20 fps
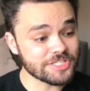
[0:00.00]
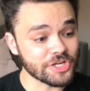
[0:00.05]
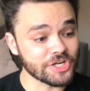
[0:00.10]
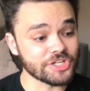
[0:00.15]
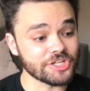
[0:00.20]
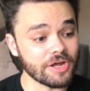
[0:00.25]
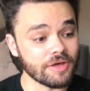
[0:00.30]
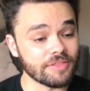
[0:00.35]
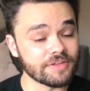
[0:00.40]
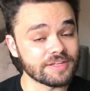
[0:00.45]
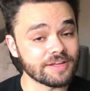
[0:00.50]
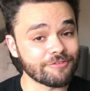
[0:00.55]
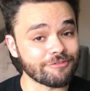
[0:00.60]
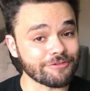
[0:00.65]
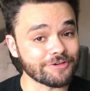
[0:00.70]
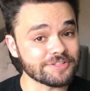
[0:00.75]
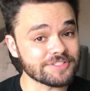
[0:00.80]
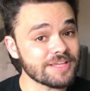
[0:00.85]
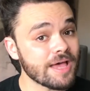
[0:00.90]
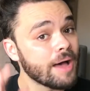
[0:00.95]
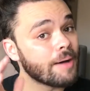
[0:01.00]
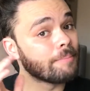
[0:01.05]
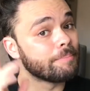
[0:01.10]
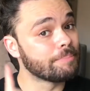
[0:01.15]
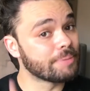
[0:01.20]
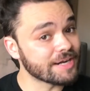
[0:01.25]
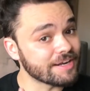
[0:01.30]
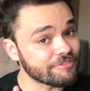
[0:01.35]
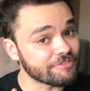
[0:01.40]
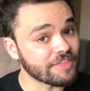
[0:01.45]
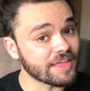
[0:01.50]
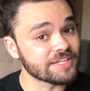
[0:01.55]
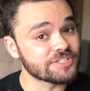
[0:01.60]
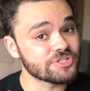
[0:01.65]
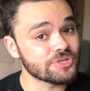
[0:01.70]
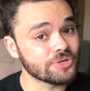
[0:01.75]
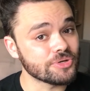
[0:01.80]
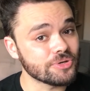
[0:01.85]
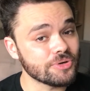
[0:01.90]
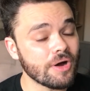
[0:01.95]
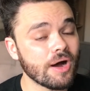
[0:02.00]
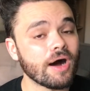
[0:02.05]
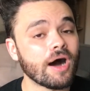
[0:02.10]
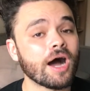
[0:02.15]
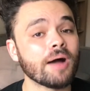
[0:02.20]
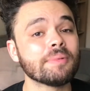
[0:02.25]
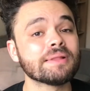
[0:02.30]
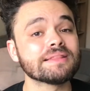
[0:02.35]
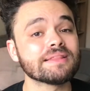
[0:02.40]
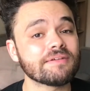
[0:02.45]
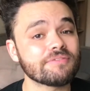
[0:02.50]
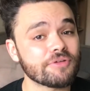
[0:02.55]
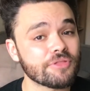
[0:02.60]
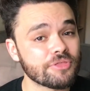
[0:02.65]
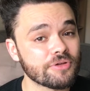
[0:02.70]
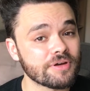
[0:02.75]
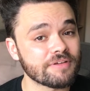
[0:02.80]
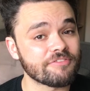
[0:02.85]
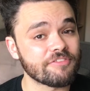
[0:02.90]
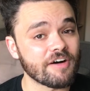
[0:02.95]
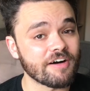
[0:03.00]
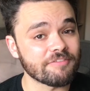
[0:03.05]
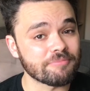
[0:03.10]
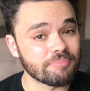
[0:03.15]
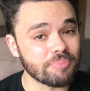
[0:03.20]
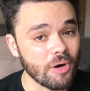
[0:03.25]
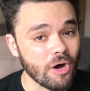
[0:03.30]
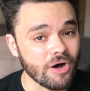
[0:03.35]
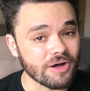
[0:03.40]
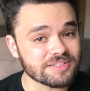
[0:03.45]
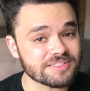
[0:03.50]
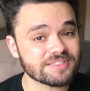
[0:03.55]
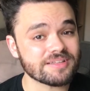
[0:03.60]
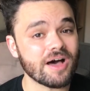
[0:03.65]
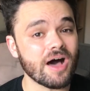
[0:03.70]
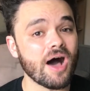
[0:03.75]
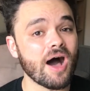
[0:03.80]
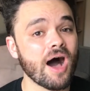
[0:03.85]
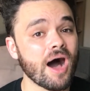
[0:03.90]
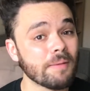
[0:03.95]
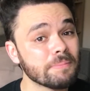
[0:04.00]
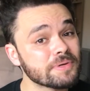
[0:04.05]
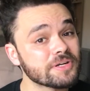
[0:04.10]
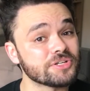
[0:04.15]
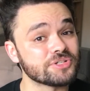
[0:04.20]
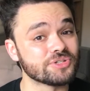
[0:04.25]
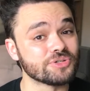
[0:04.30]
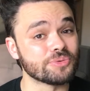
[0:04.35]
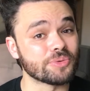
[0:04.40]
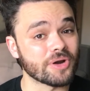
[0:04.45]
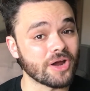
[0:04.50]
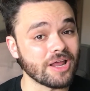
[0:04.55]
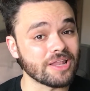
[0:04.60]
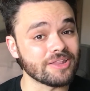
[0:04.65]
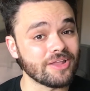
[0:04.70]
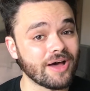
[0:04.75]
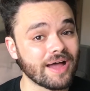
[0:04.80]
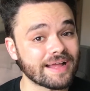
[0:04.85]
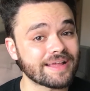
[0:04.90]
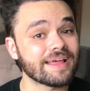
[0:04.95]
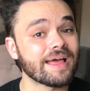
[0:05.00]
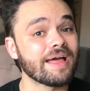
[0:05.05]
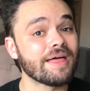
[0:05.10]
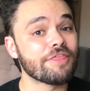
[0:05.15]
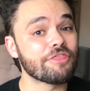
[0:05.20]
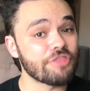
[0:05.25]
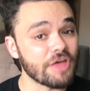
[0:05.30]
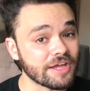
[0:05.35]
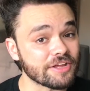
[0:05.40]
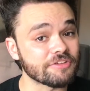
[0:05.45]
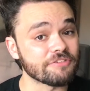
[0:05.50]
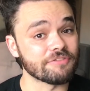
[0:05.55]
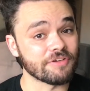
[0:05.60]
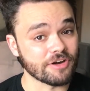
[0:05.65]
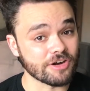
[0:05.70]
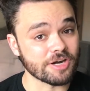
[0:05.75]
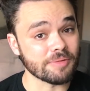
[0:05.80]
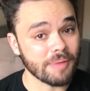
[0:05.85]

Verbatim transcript: gonna know the difference, but if they do, I'm a level 35 boss. I'm gonna do what I like. Thank you very